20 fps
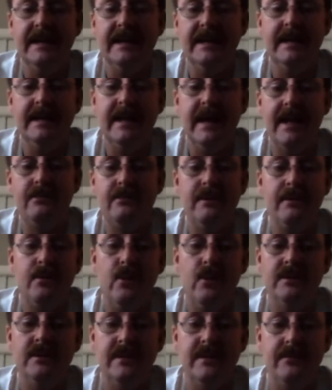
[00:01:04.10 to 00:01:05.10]
at
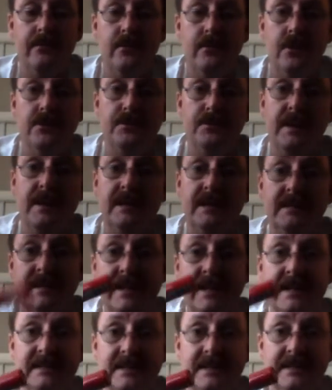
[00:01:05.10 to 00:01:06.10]
3.7 volts, because
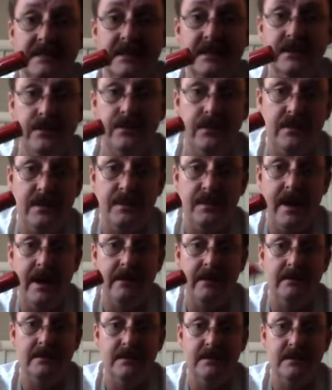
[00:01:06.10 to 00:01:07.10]
an 18650
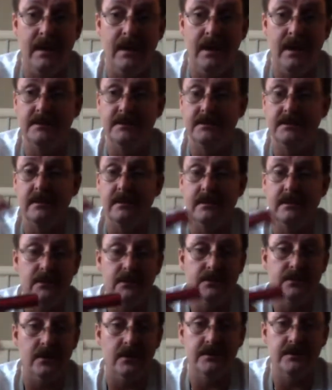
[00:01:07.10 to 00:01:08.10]
battery is a monster. It
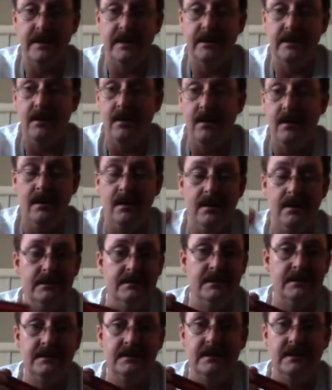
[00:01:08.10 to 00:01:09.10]
goes all day long. It
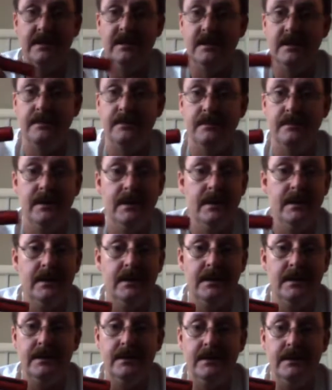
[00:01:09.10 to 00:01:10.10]
doesn't need to,
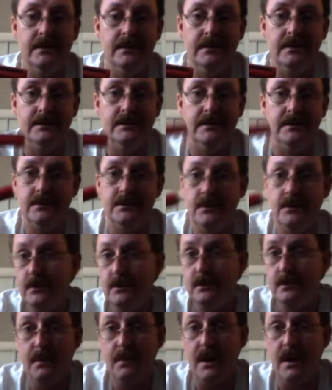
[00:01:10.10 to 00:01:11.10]
it's
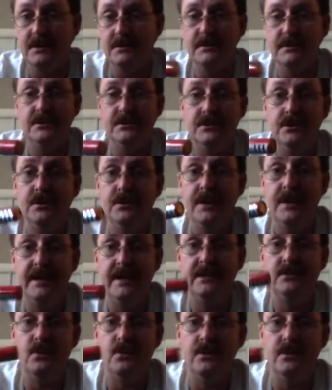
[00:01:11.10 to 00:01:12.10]
possibly 2
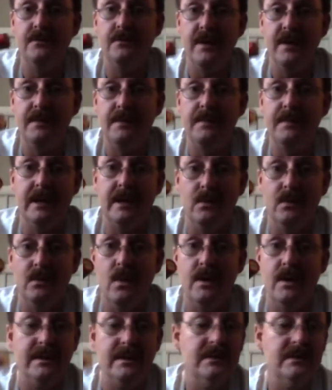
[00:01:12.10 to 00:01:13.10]
days worth of vaping in
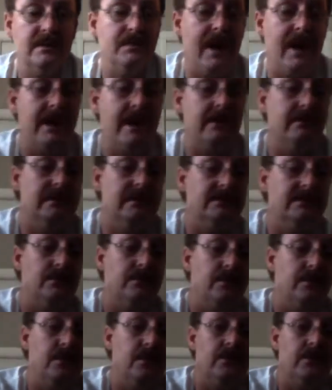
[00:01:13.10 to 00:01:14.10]
one of these batteries
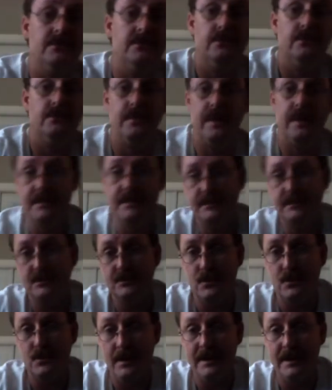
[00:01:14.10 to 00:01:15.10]
for a person who vapes up to
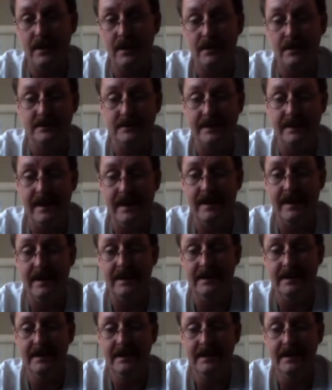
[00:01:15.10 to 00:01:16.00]
20 hours a day.